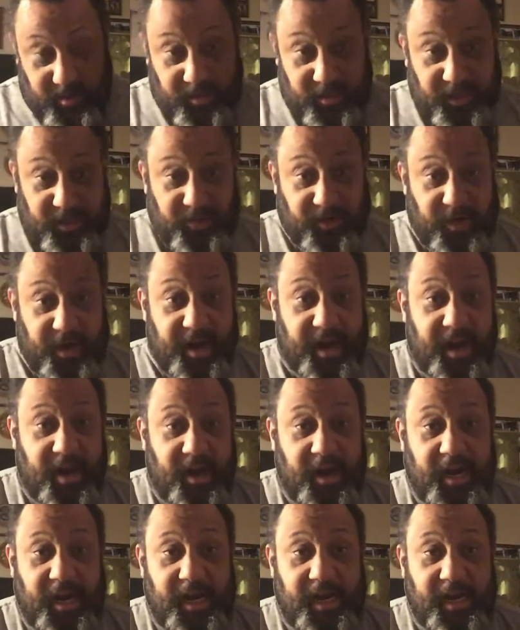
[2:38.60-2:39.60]
This right
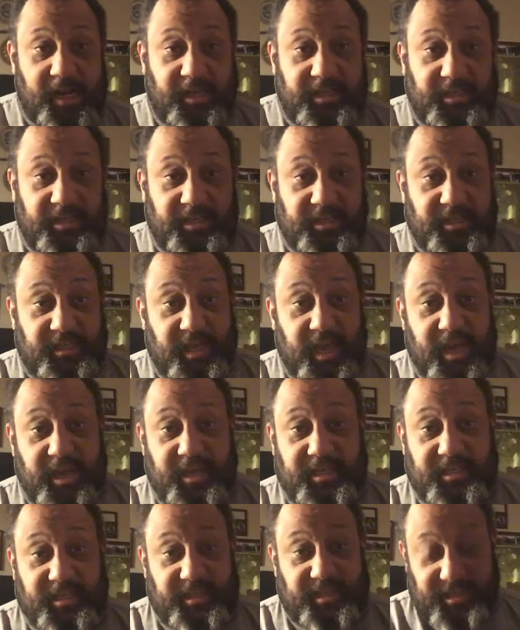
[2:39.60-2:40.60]
here is,
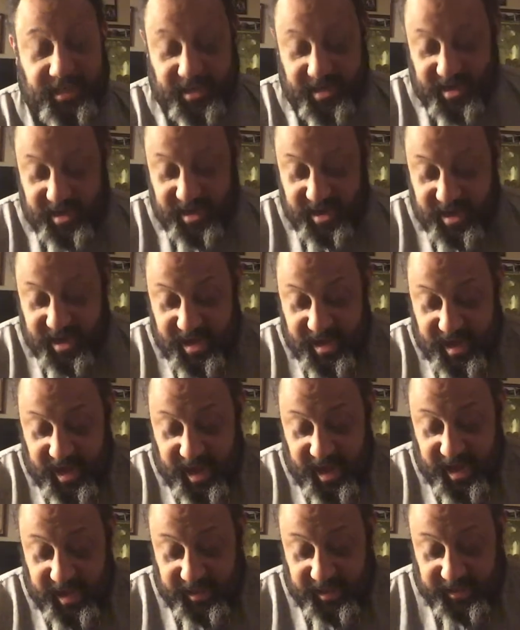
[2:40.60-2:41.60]

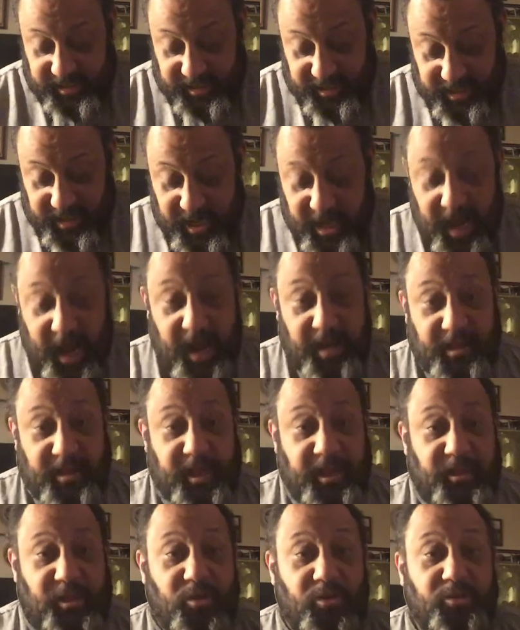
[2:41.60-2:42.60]
I
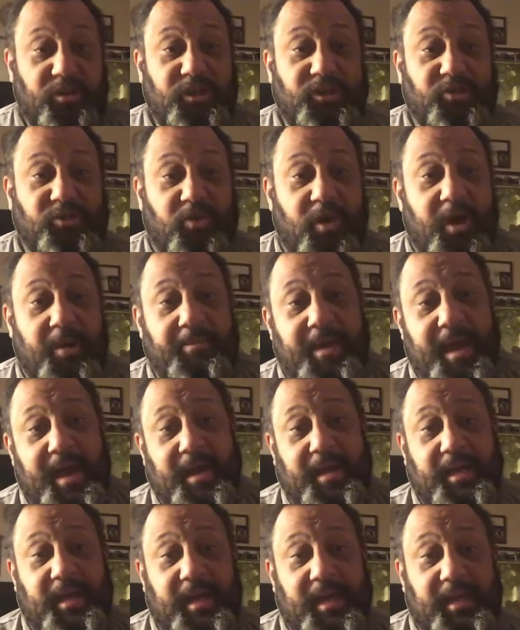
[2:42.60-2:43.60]
think the only
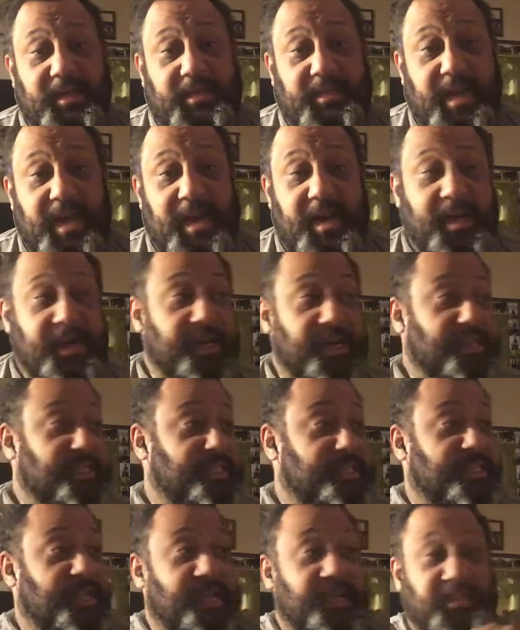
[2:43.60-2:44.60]
drawback is that
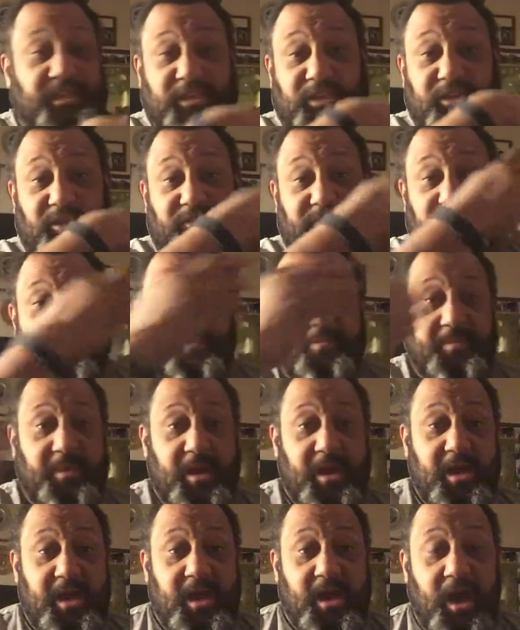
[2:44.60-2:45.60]
it has silver
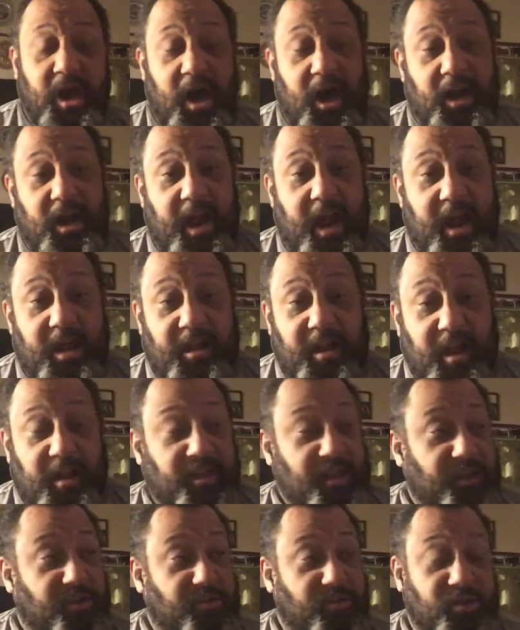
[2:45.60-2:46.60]
on it. I
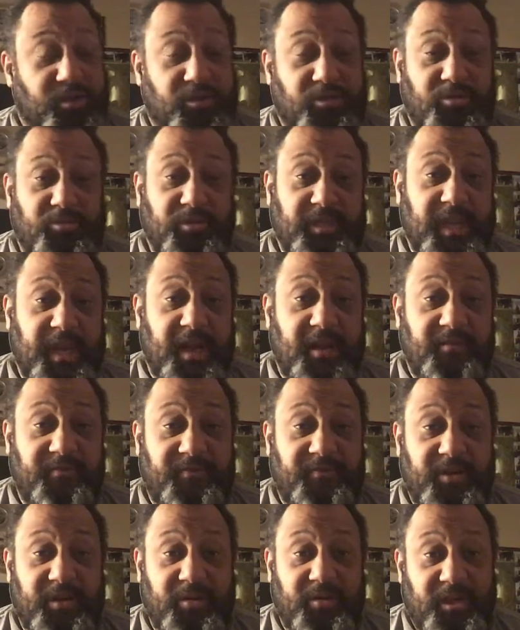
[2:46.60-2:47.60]
think you can use the
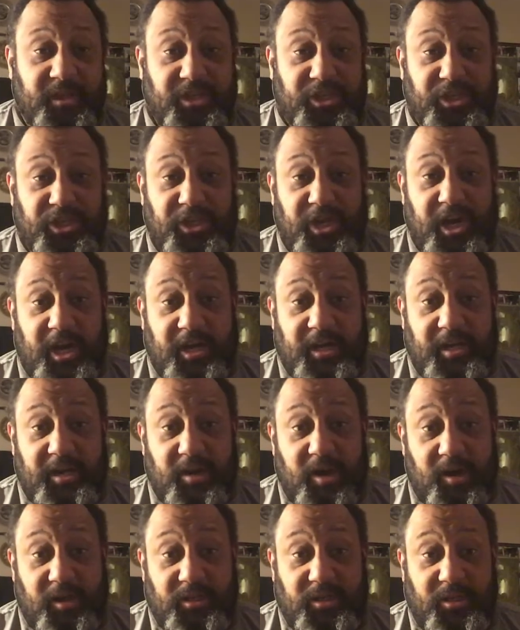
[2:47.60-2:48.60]
Enfield as a shotgun
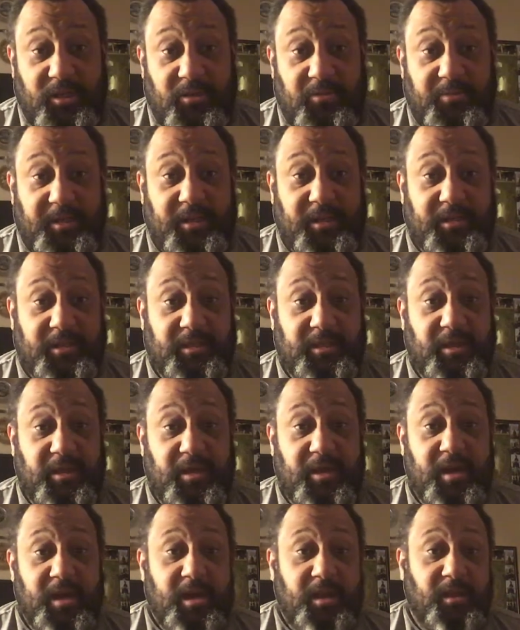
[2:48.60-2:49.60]
also, because the
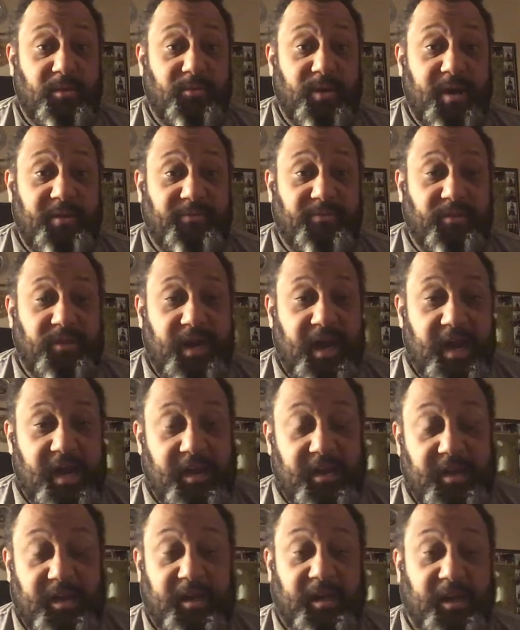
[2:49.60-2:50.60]
rifle
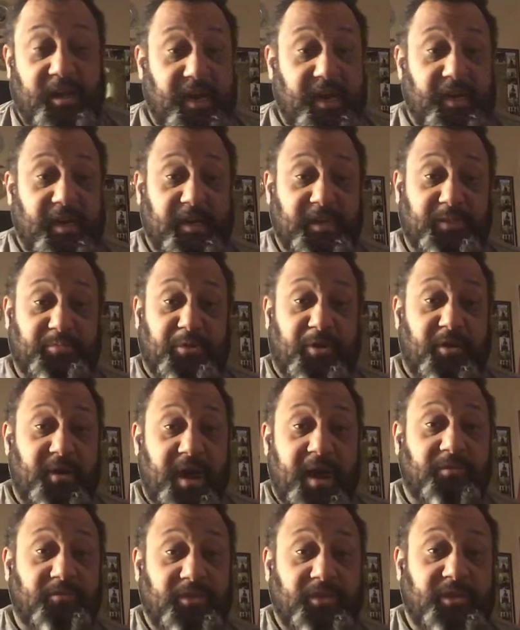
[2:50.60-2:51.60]
ain't as
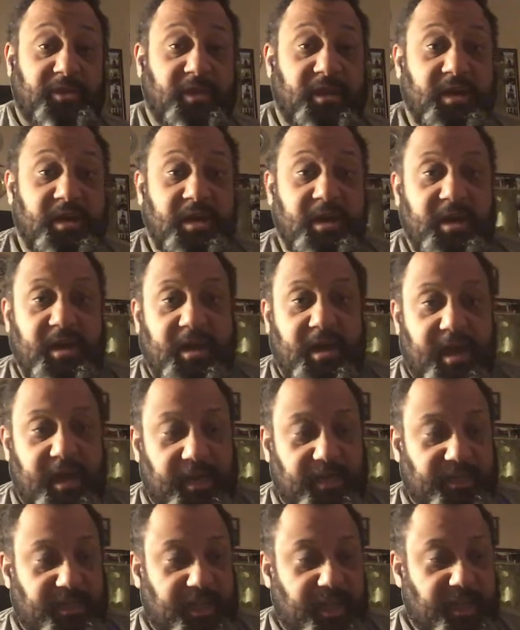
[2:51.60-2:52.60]
pronounced
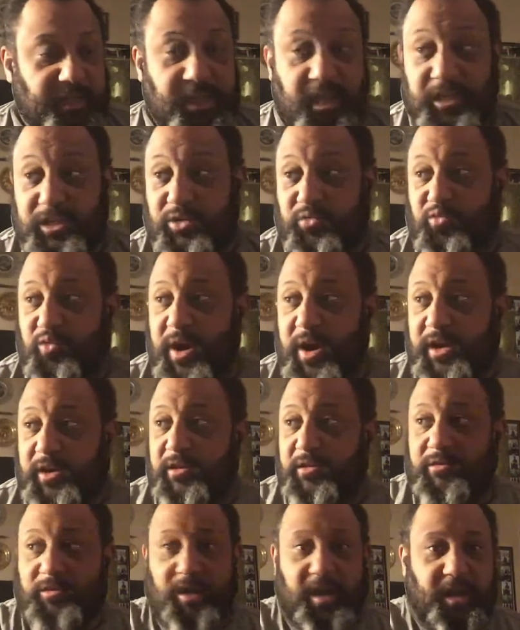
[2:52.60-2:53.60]
as a
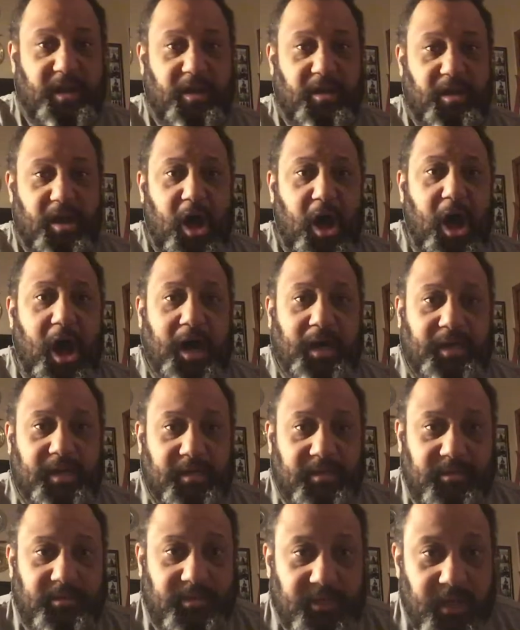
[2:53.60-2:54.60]
regular, like a
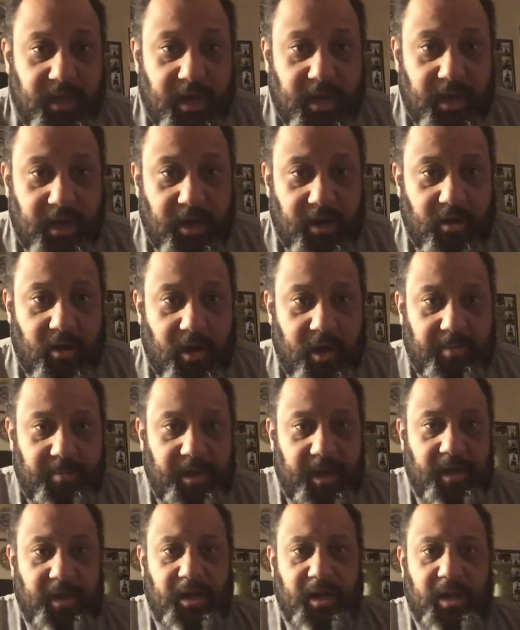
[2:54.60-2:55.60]
Hawkins, you know what I
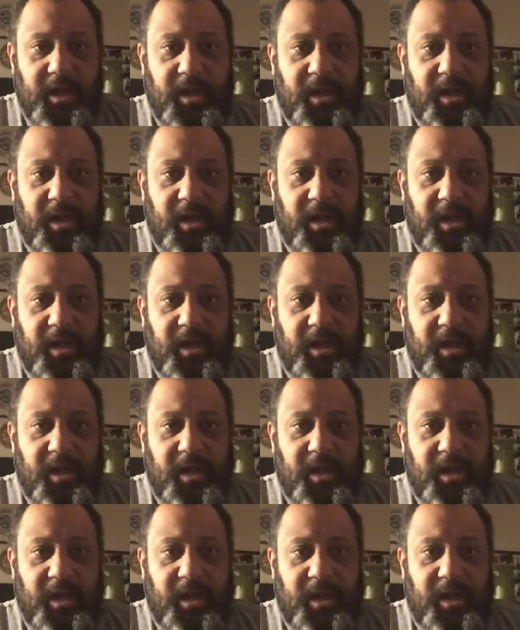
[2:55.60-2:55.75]
mean?